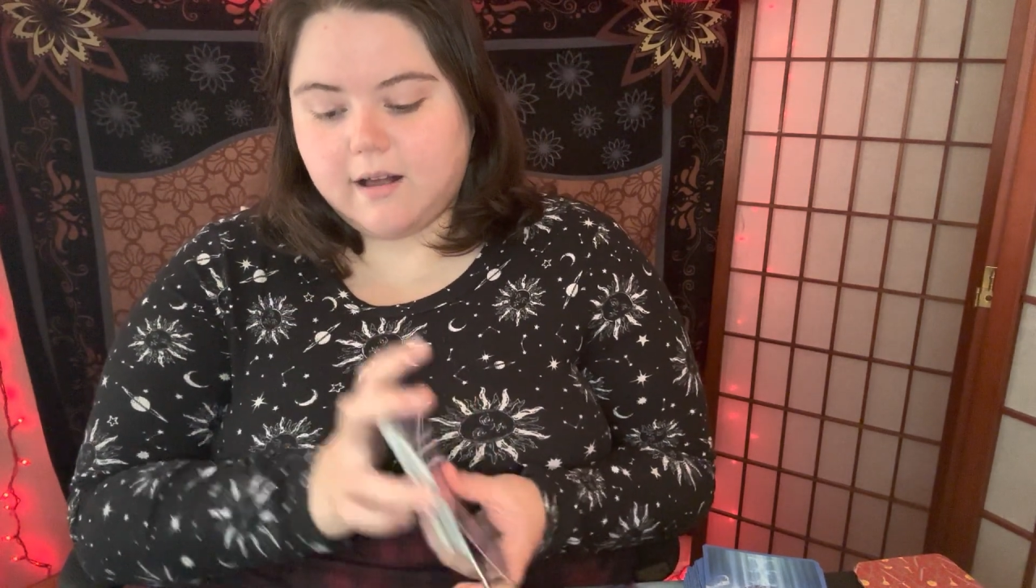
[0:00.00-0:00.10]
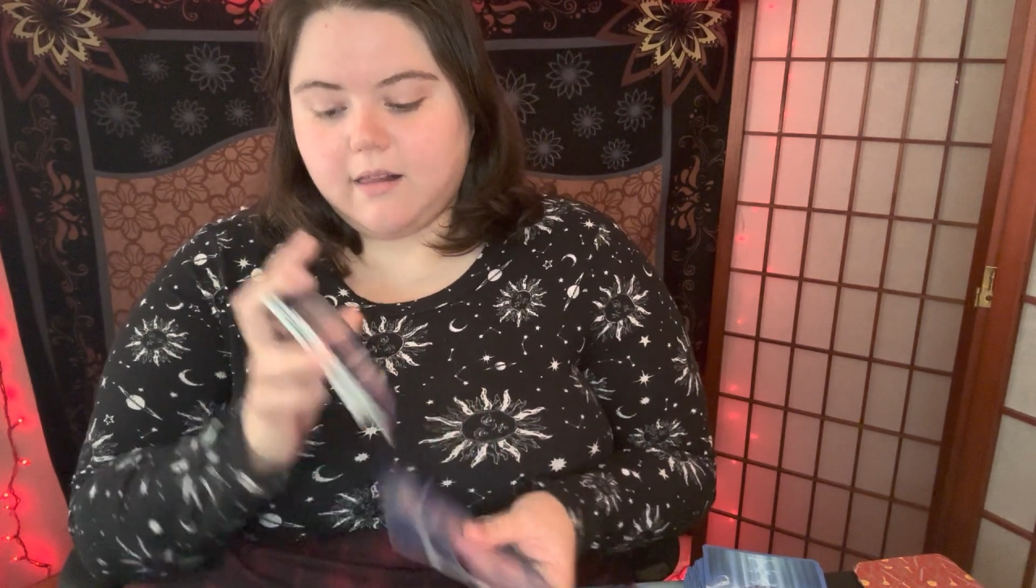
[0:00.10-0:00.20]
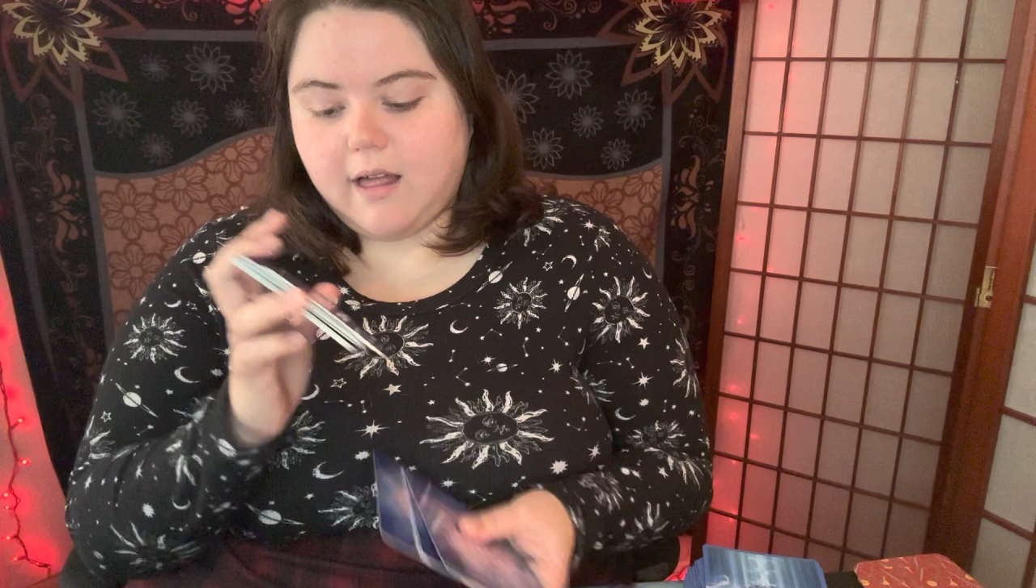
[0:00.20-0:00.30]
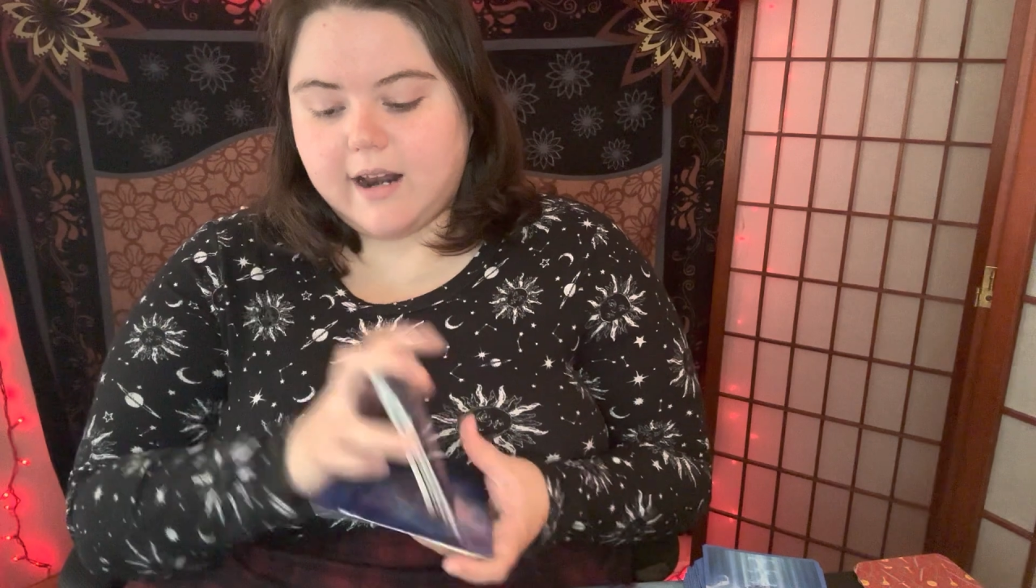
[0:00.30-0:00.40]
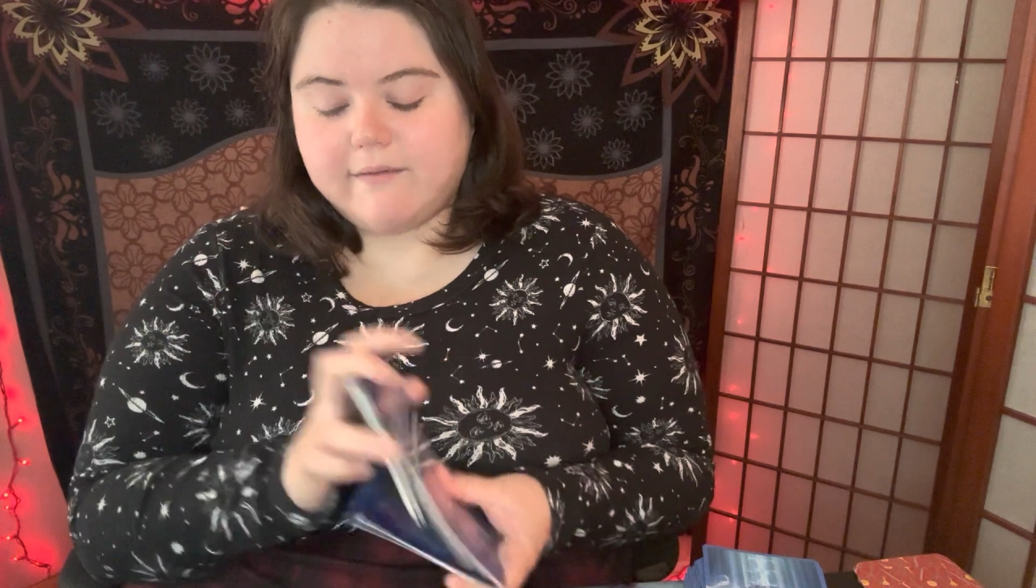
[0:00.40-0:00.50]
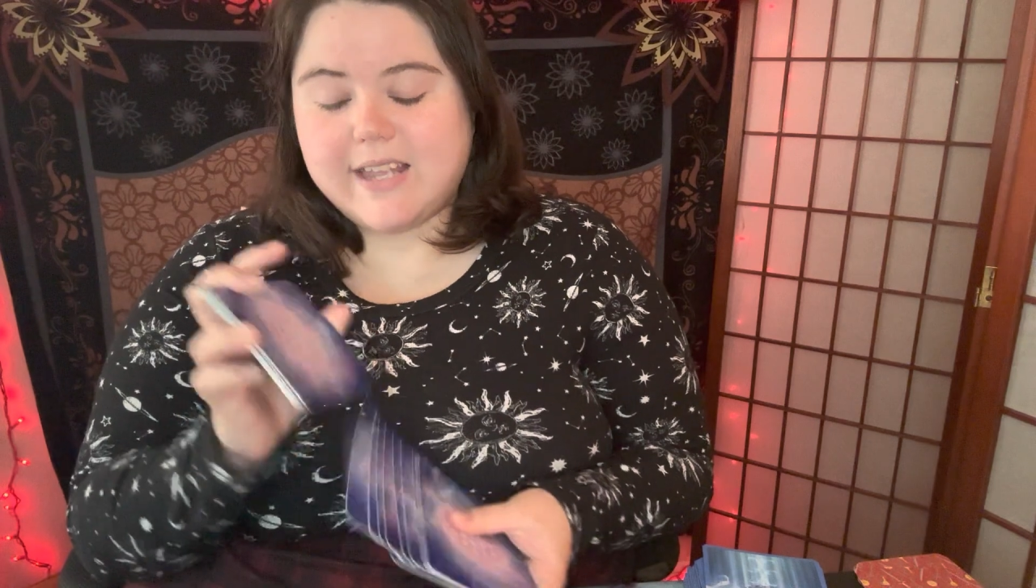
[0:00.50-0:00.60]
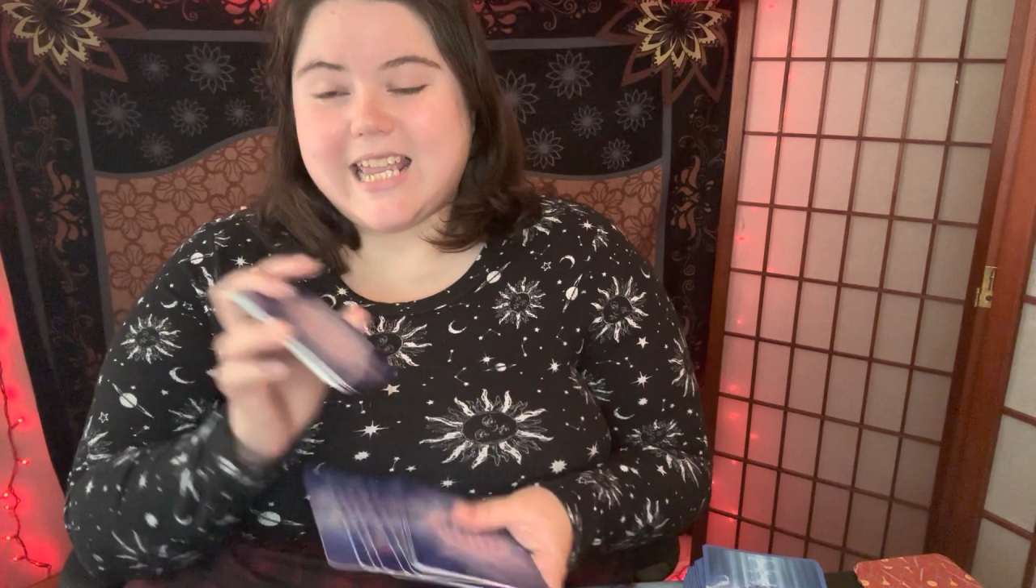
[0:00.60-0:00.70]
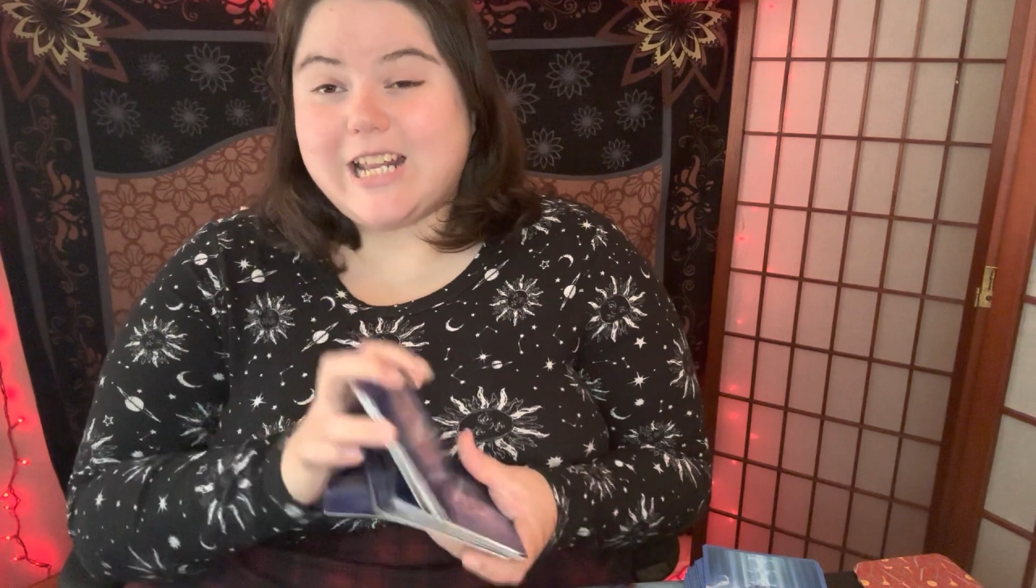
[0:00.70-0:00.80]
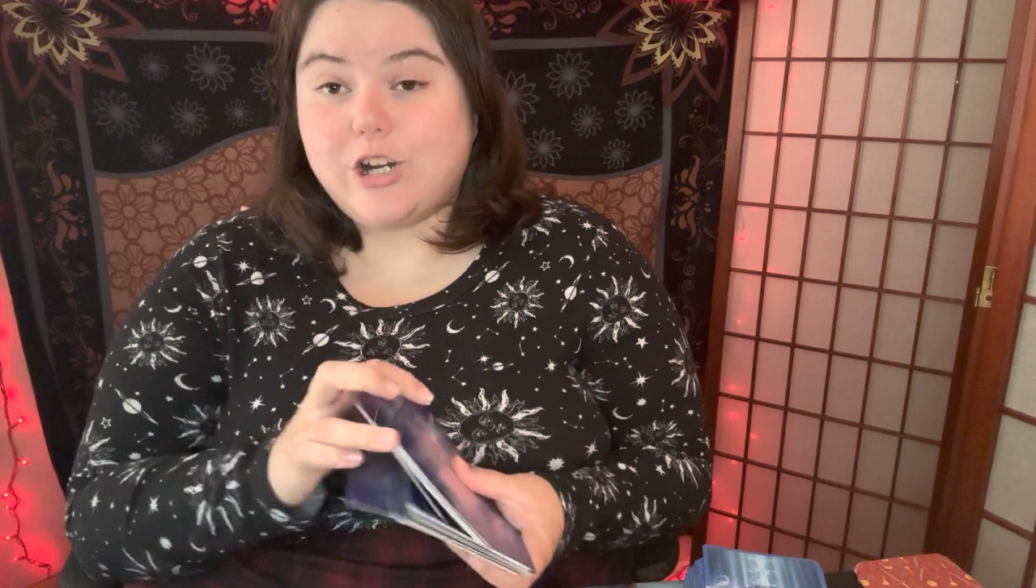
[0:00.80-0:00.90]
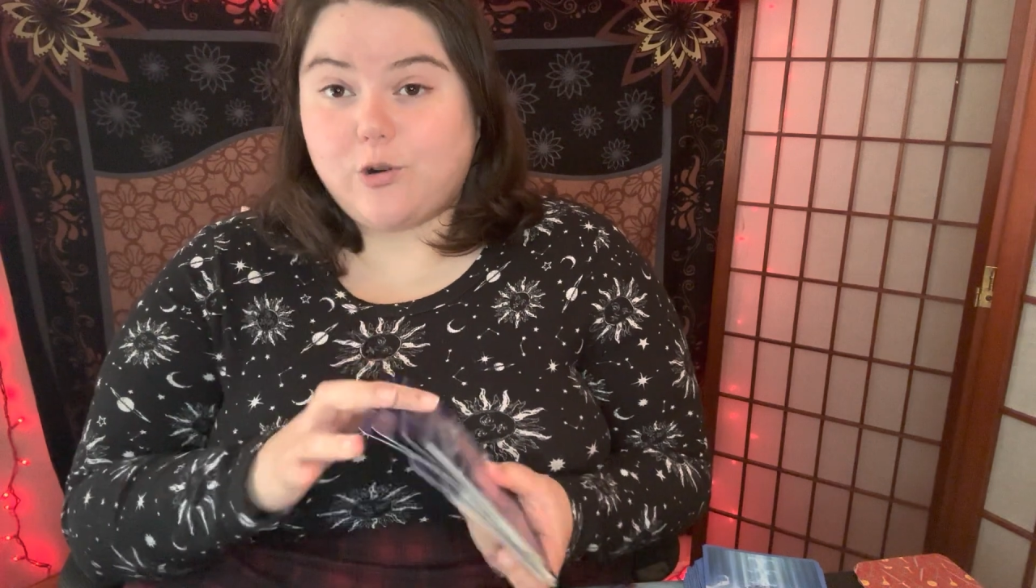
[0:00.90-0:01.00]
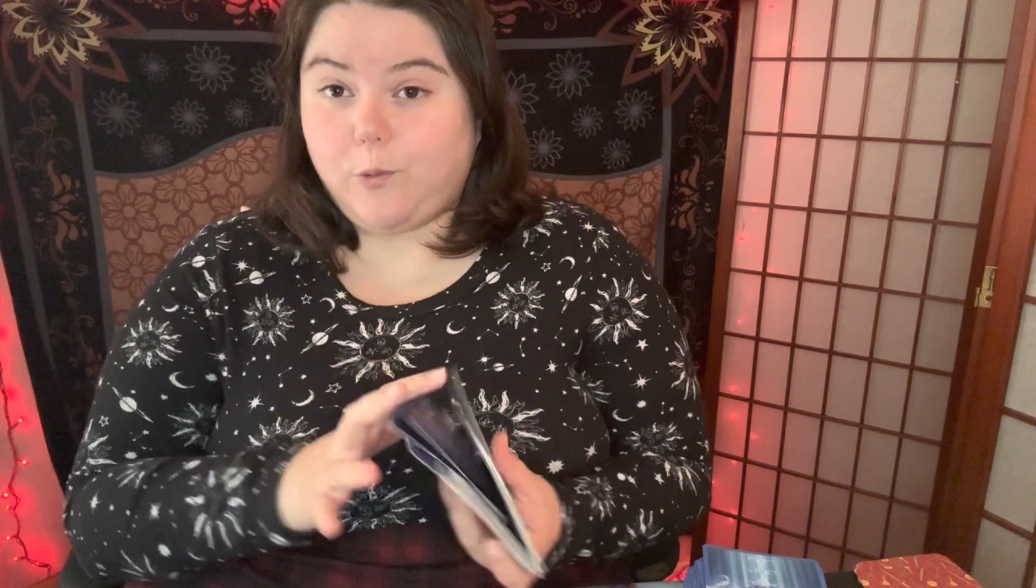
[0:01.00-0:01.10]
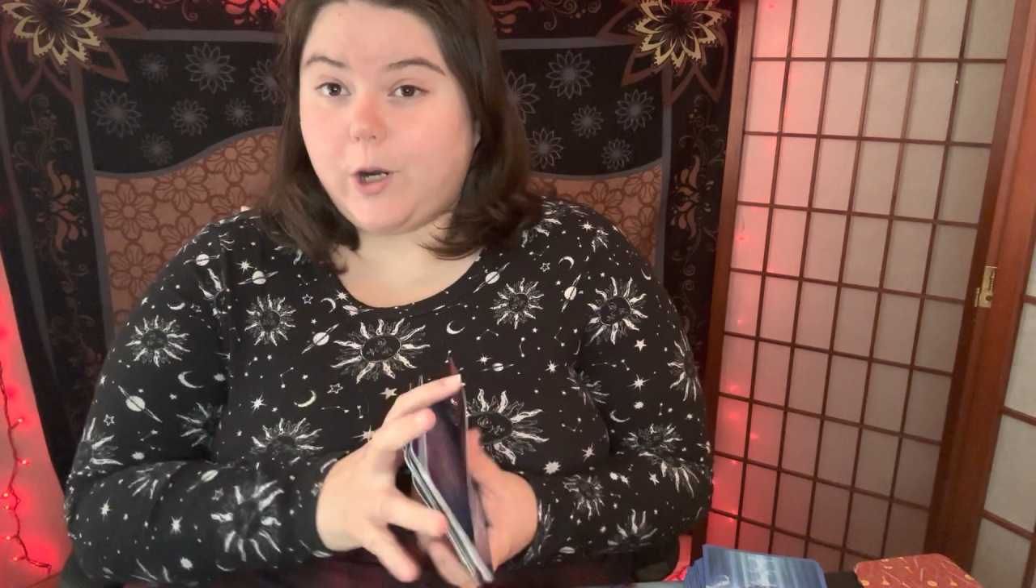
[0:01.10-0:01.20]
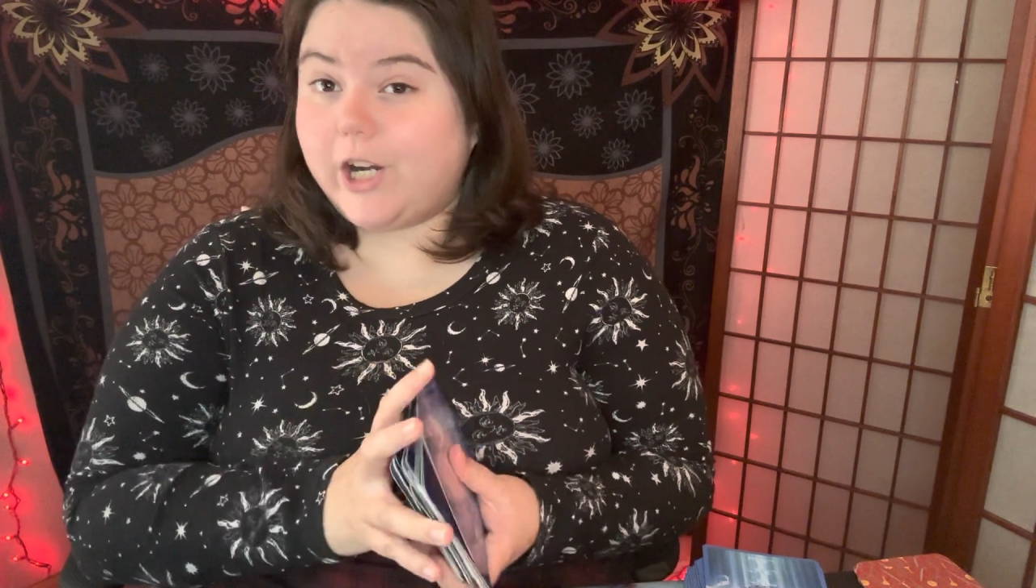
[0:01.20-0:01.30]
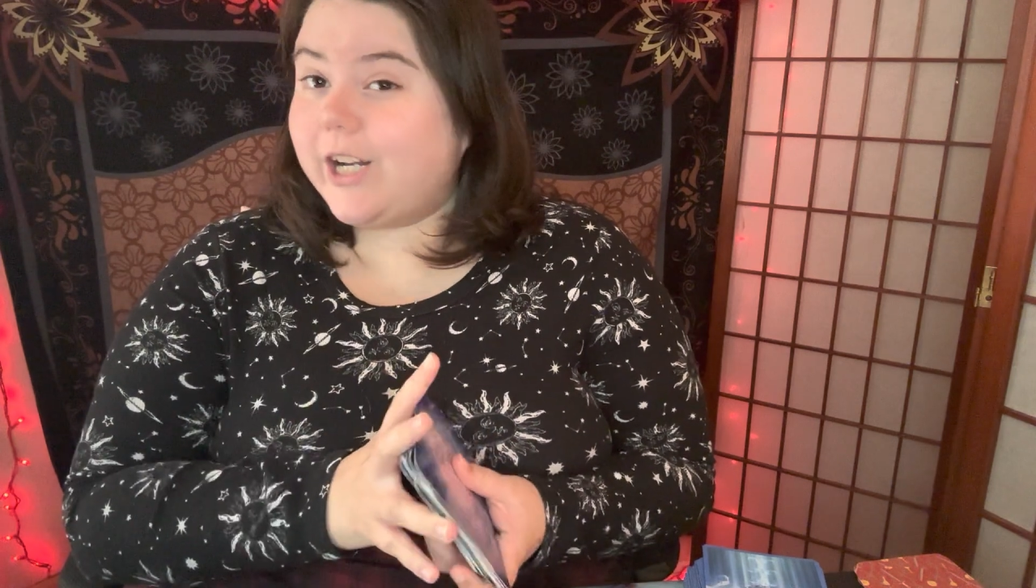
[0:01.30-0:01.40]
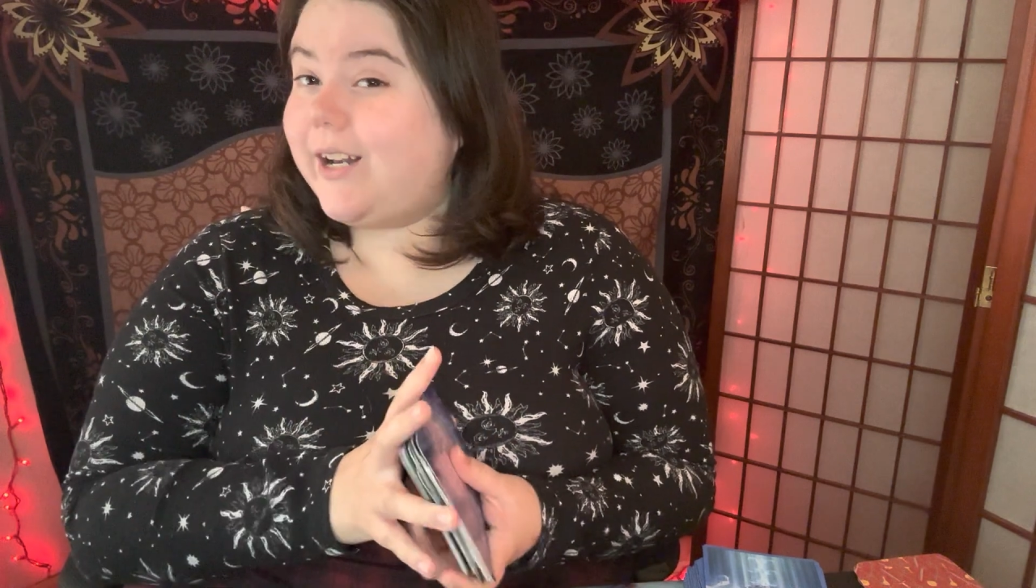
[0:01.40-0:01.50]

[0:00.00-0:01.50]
a lot of inner work,